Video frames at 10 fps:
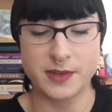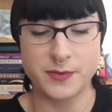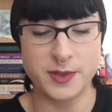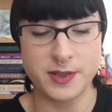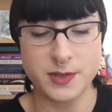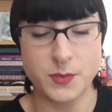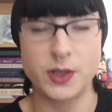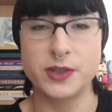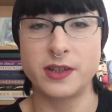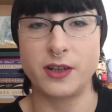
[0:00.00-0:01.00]
first
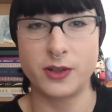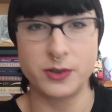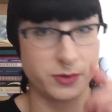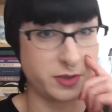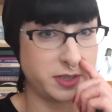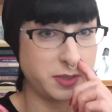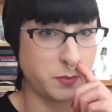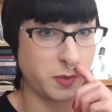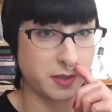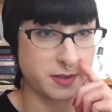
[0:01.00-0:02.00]
one that I ordered
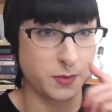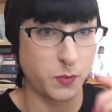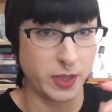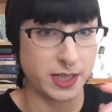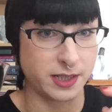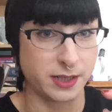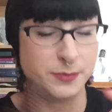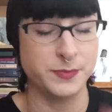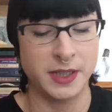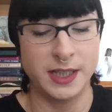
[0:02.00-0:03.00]
was Weirdo,
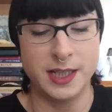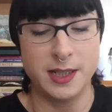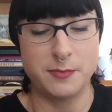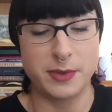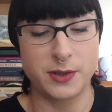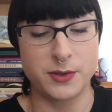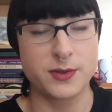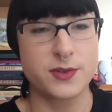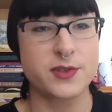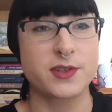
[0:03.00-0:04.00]

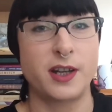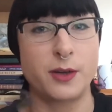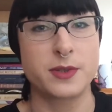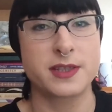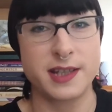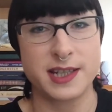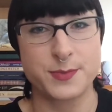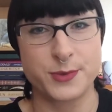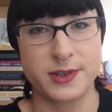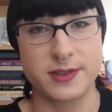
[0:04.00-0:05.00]
because I was
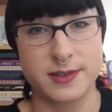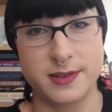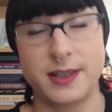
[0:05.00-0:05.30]
desperate.